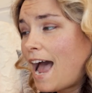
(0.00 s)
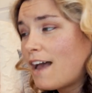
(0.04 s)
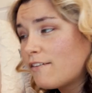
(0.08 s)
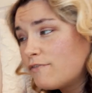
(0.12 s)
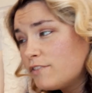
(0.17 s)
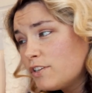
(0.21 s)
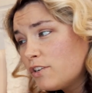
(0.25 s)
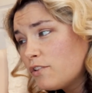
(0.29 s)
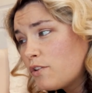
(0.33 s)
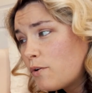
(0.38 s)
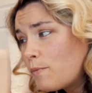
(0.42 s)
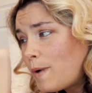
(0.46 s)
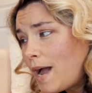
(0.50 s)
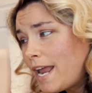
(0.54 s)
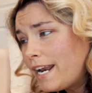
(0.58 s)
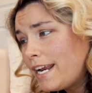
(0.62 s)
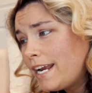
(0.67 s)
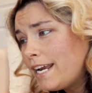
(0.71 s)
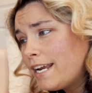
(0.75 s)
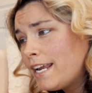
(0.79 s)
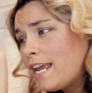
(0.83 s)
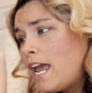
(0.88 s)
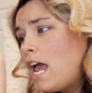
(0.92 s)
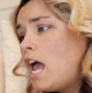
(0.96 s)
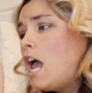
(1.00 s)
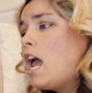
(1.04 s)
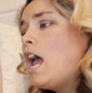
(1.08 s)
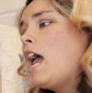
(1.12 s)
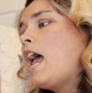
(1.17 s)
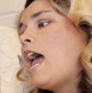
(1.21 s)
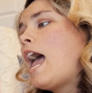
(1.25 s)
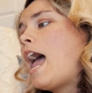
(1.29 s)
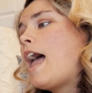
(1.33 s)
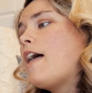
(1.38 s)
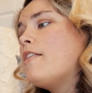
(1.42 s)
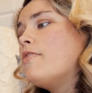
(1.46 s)
after the wedding,
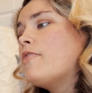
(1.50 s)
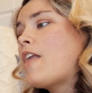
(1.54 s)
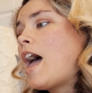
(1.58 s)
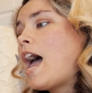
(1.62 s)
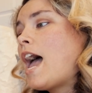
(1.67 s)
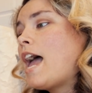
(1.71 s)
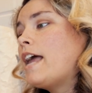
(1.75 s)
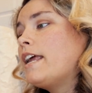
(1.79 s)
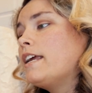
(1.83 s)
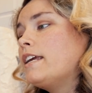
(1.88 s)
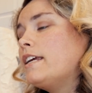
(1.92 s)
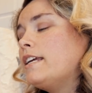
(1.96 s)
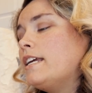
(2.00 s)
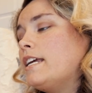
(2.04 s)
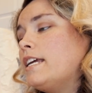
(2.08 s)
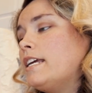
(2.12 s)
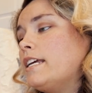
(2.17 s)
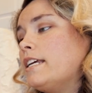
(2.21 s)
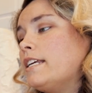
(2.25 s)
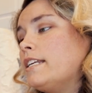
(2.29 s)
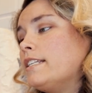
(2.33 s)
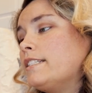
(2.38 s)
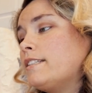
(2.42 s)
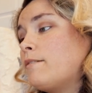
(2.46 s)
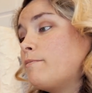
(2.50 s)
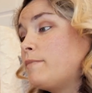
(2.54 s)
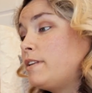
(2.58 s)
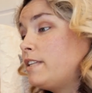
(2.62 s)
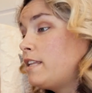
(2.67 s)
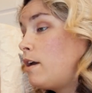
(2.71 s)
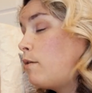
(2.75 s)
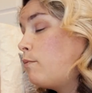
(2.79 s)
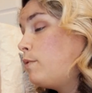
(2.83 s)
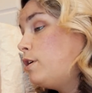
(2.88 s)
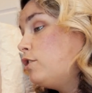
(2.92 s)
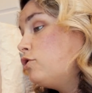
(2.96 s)
and that is something
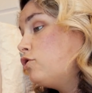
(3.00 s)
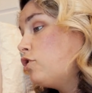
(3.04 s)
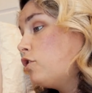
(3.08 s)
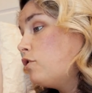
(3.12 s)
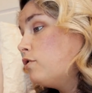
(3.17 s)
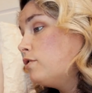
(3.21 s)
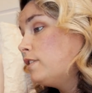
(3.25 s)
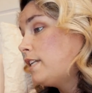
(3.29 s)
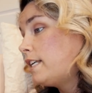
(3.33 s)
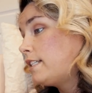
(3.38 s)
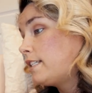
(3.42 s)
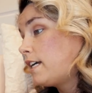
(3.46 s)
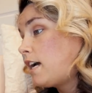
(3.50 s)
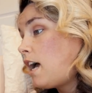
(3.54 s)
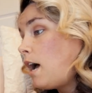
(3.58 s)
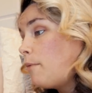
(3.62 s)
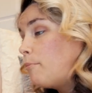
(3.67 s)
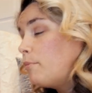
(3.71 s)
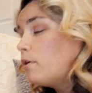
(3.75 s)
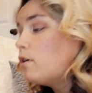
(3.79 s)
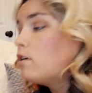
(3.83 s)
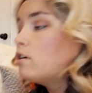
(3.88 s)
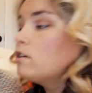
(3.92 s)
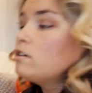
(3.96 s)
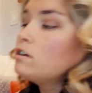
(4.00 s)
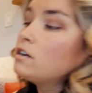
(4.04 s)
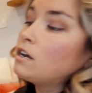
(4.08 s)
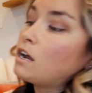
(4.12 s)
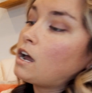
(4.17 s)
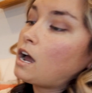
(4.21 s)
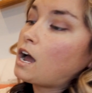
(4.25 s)
that we chose as a couple.